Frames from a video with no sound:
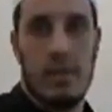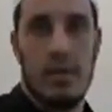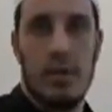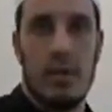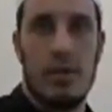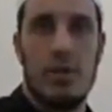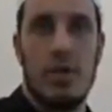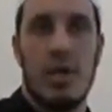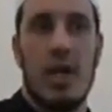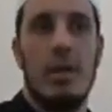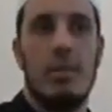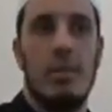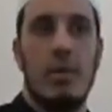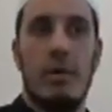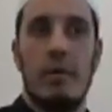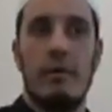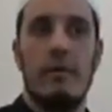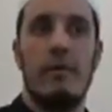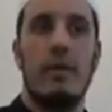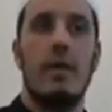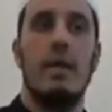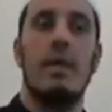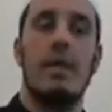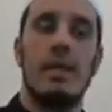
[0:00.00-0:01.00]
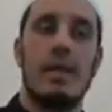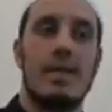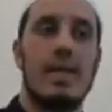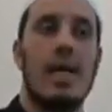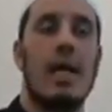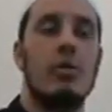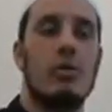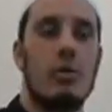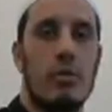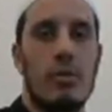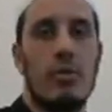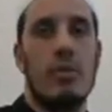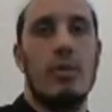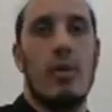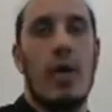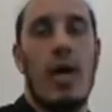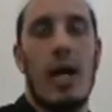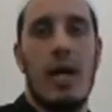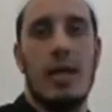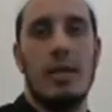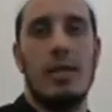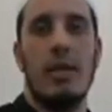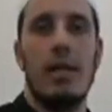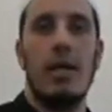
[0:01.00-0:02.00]
The tribe of Sa'd ibn
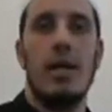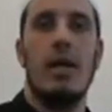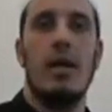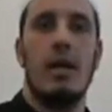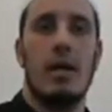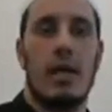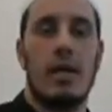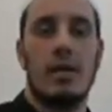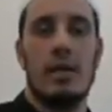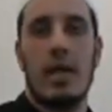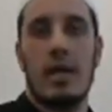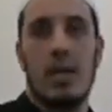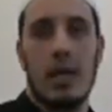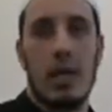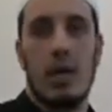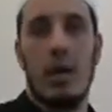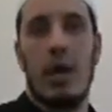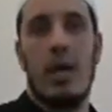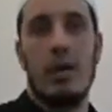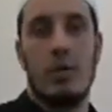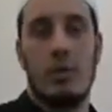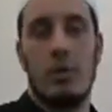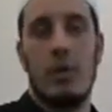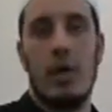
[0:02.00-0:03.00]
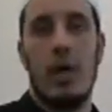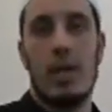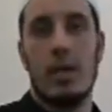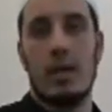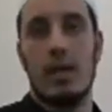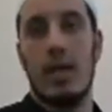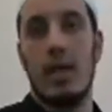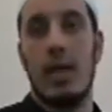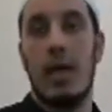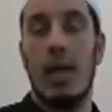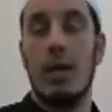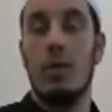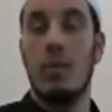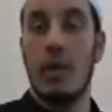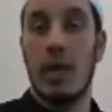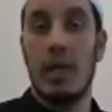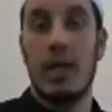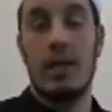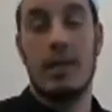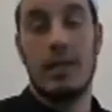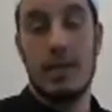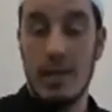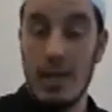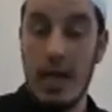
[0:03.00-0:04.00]
Mu'ad radiallahu anhu arda, and we're
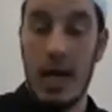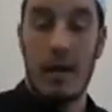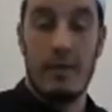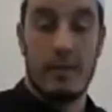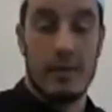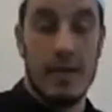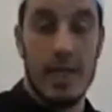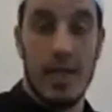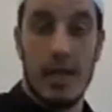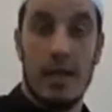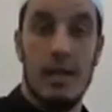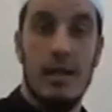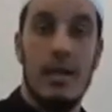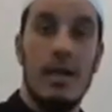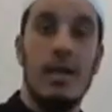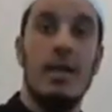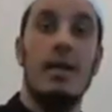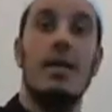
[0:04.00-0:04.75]
going to see after